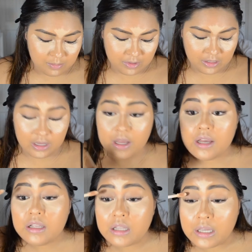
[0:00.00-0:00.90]
On the
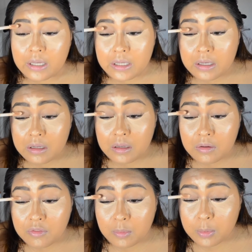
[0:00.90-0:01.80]
eyelid, the
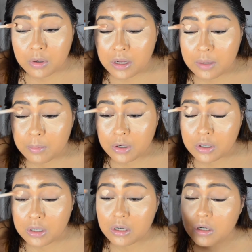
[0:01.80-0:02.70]

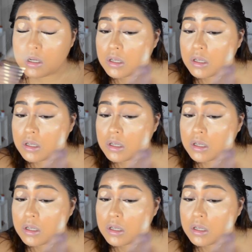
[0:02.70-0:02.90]
primer,